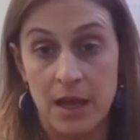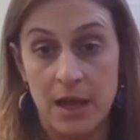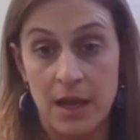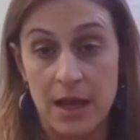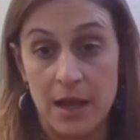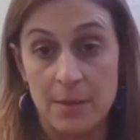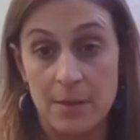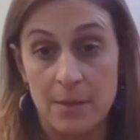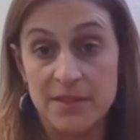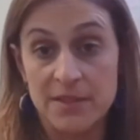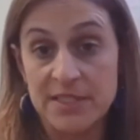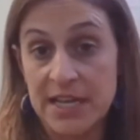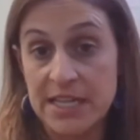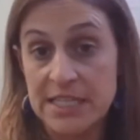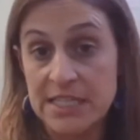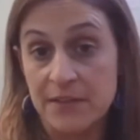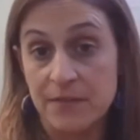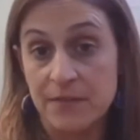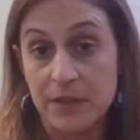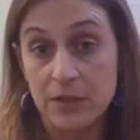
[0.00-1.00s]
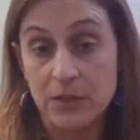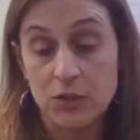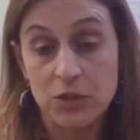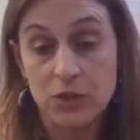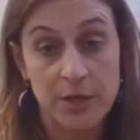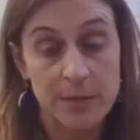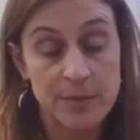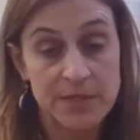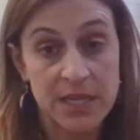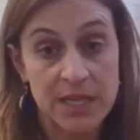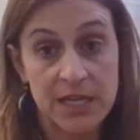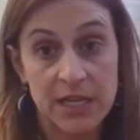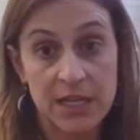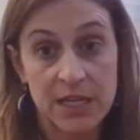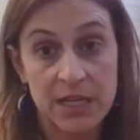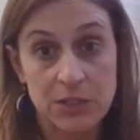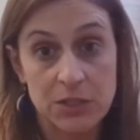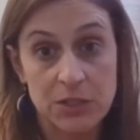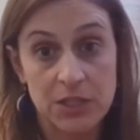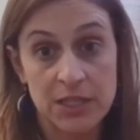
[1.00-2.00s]
Besides the field trips, any
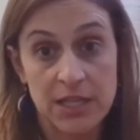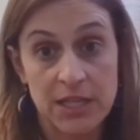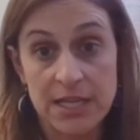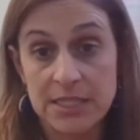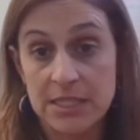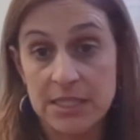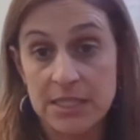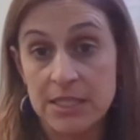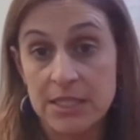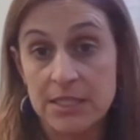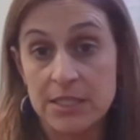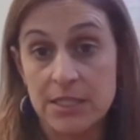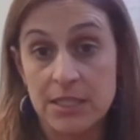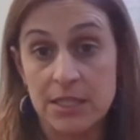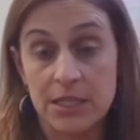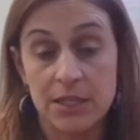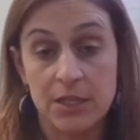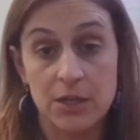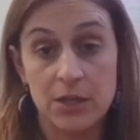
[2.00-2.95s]
extra classes?